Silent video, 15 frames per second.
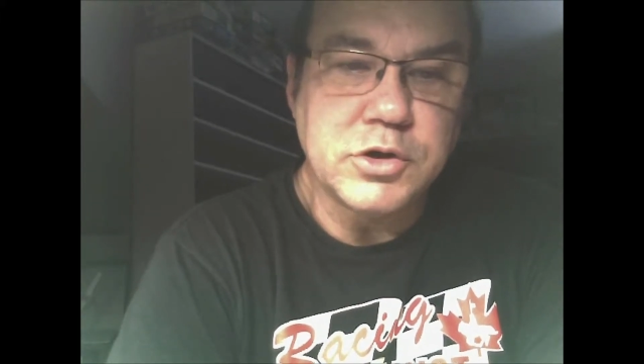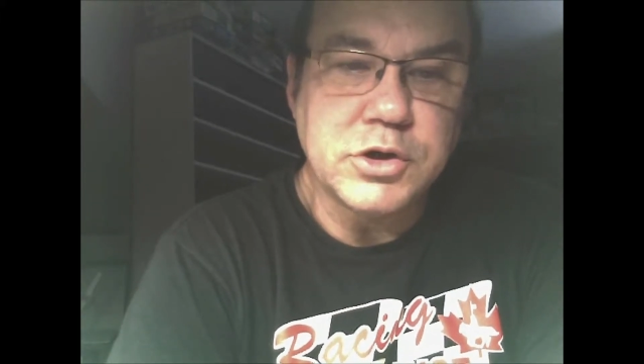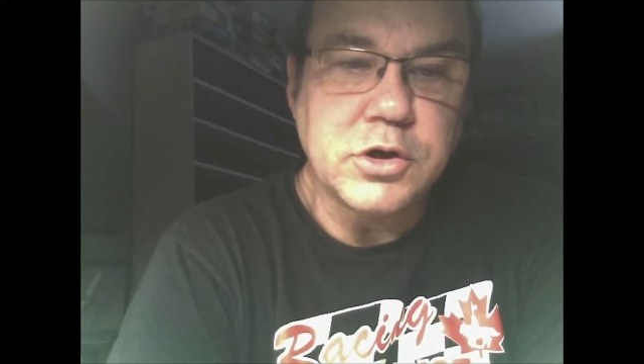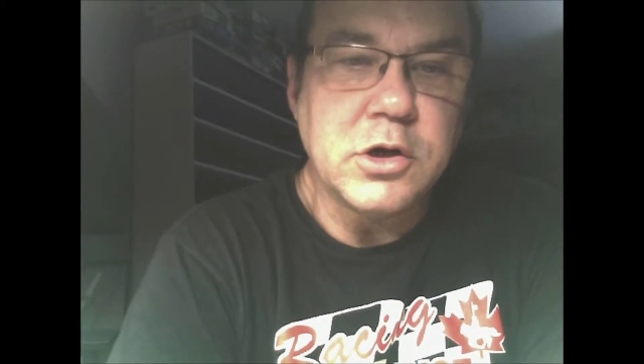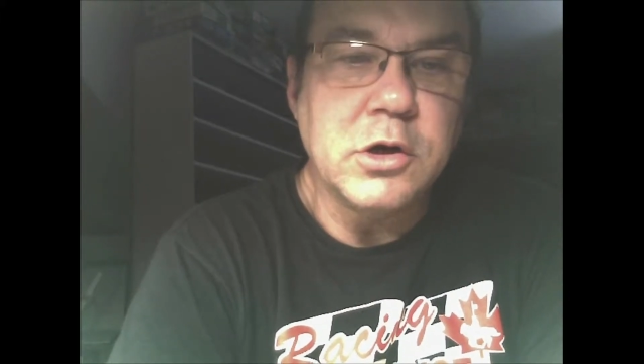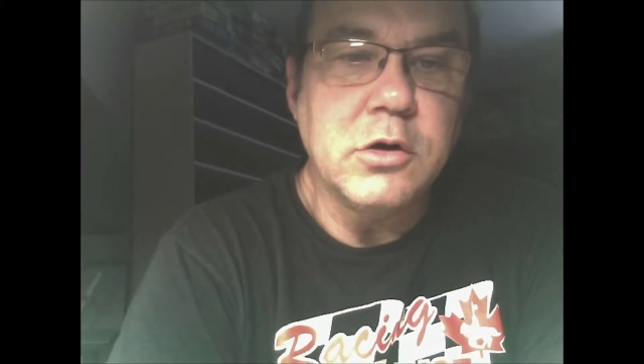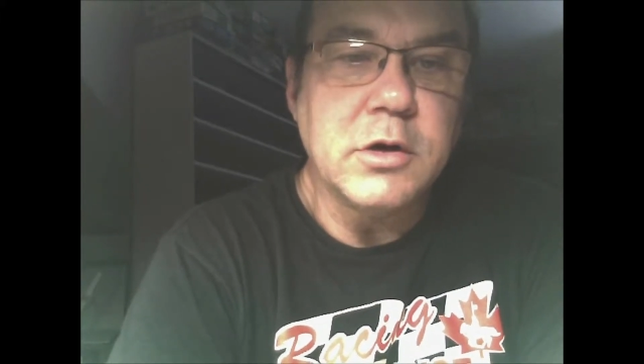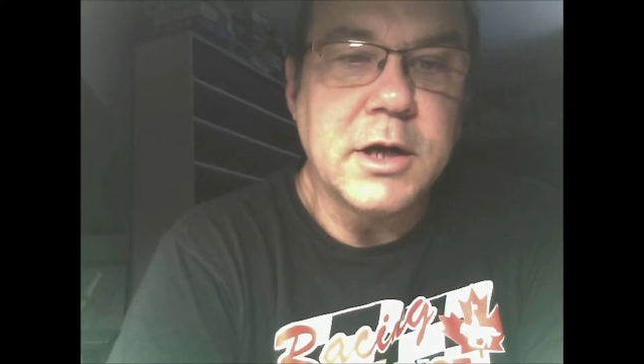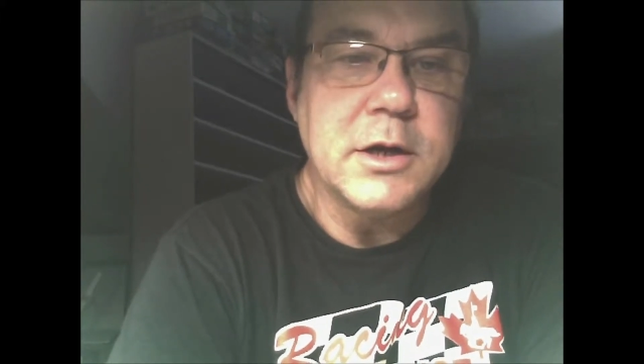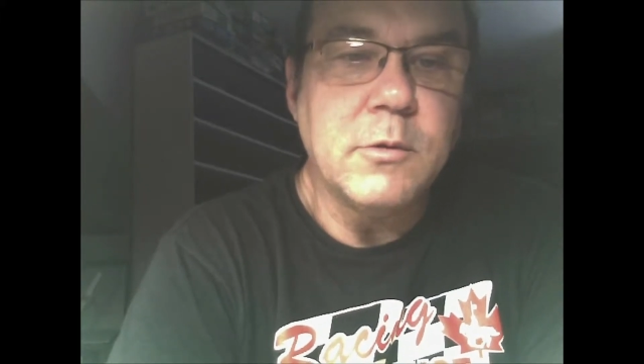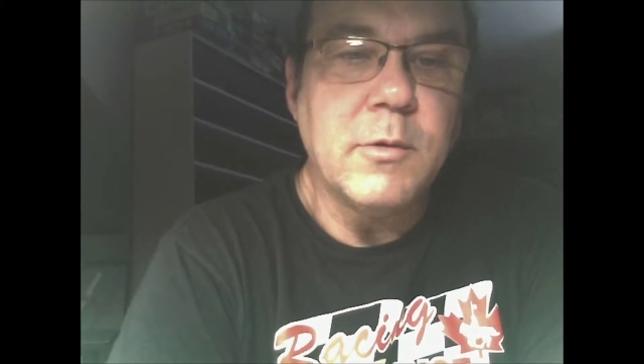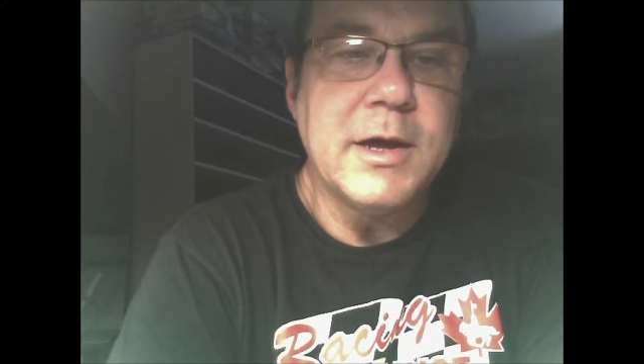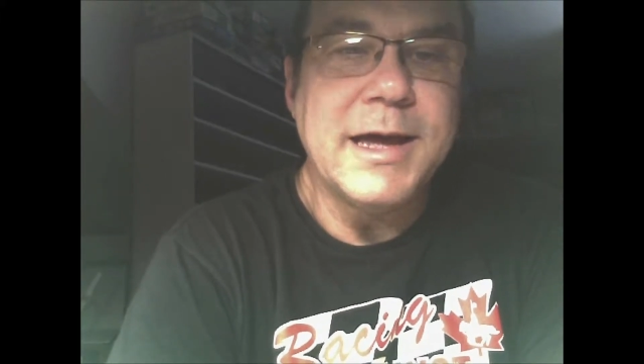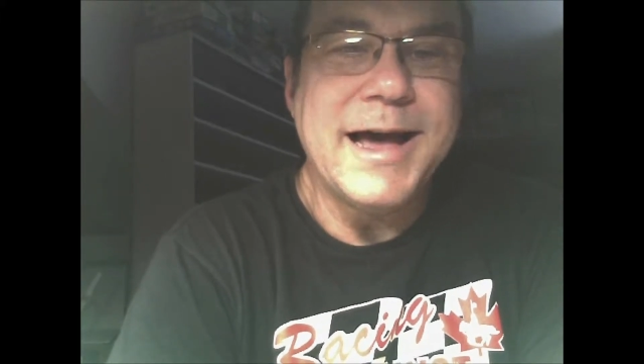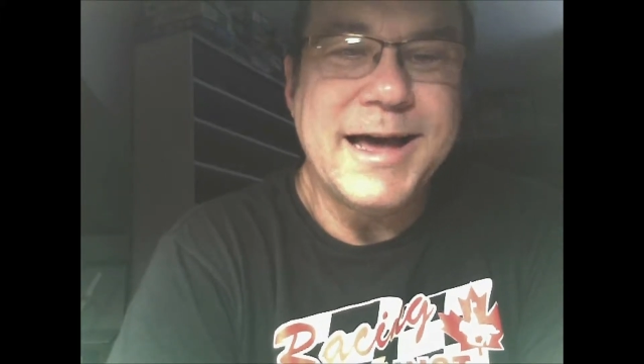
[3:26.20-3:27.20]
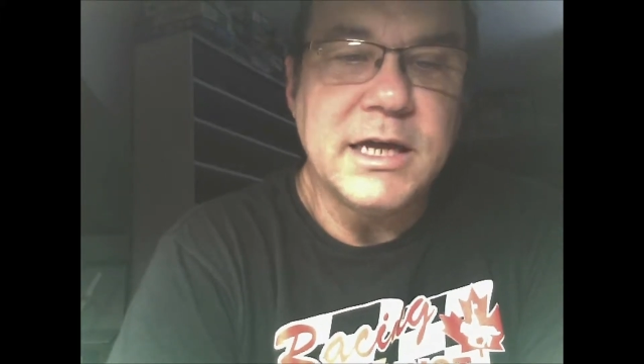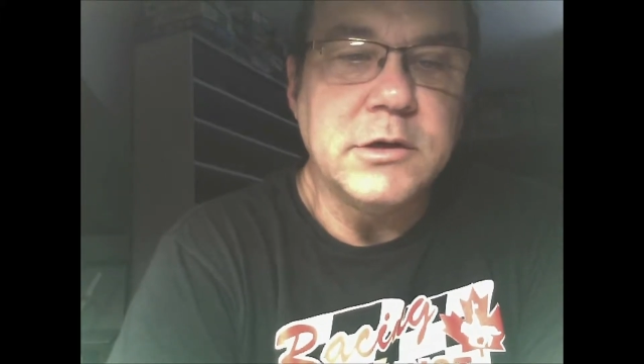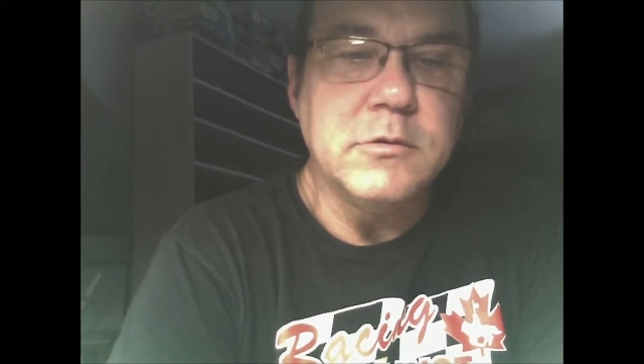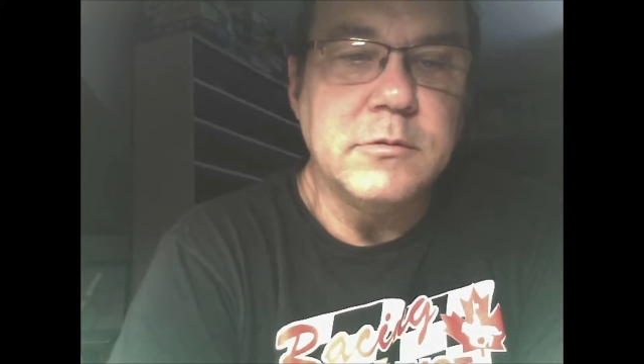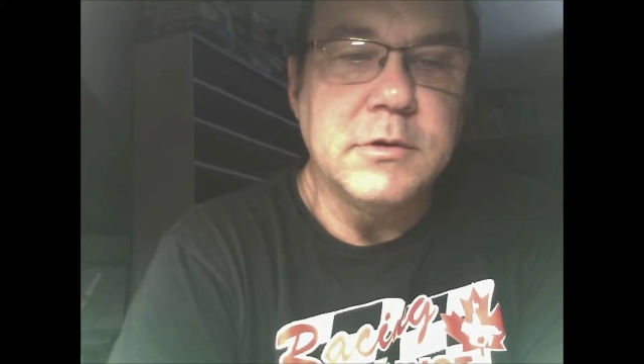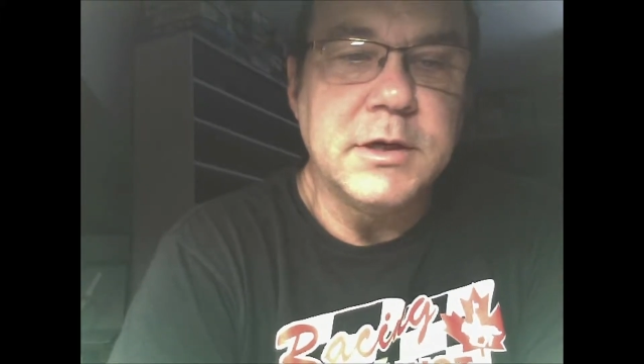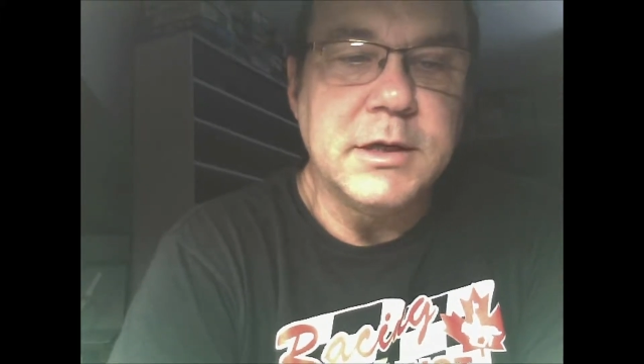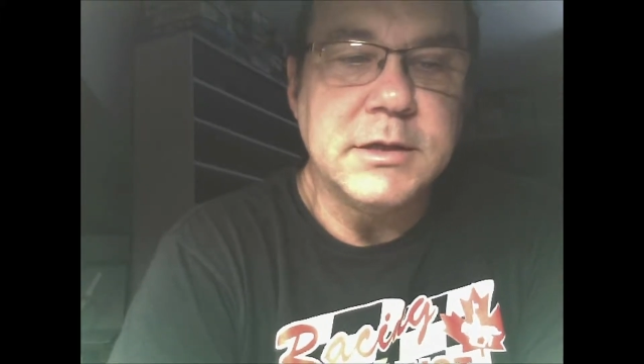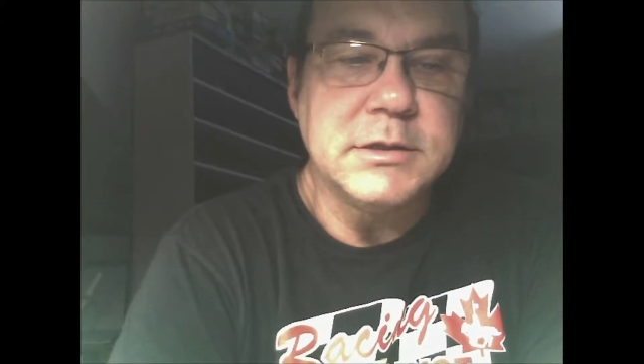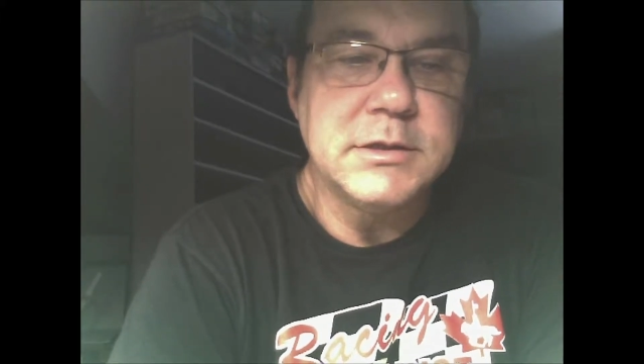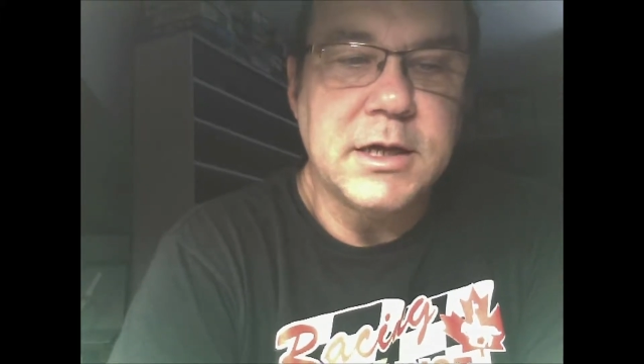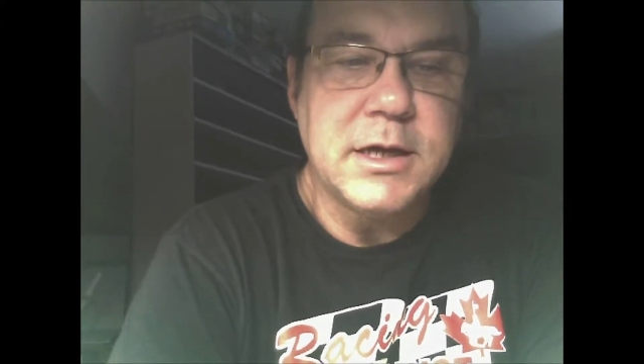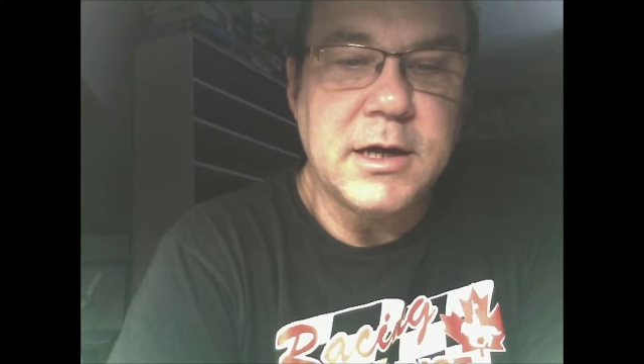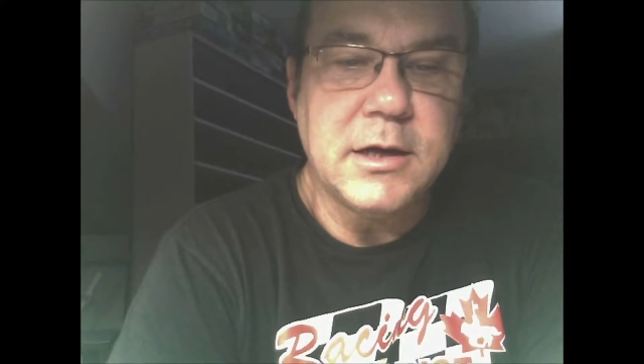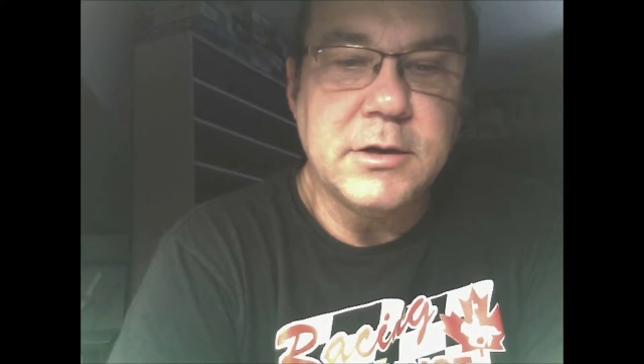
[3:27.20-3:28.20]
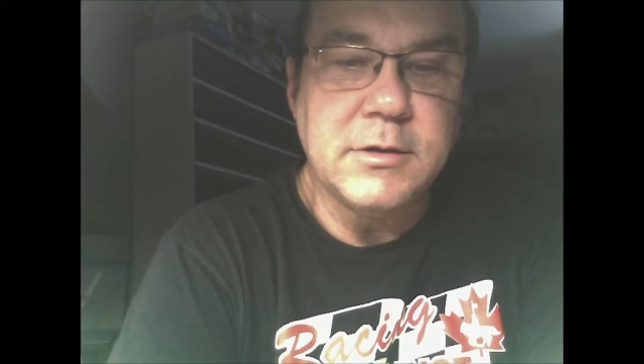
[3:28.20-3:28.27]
just going to look at the way I do things.